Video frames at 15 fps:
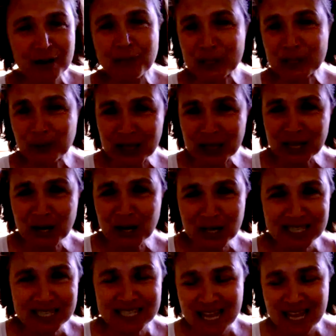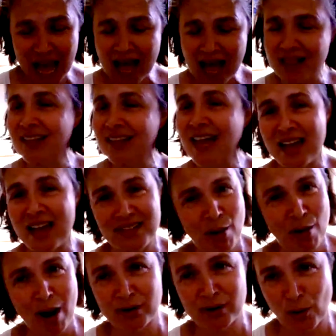between the Gülenists and the
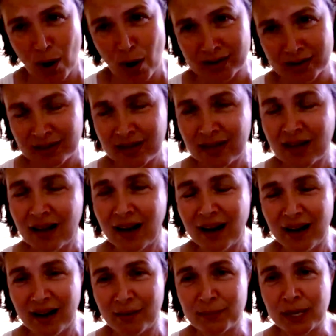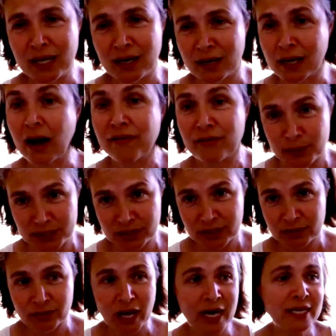Erdogan government,
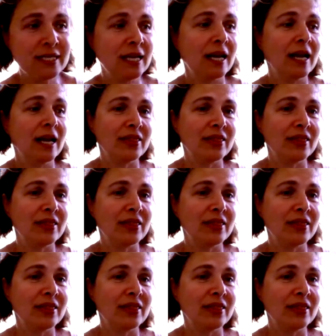right?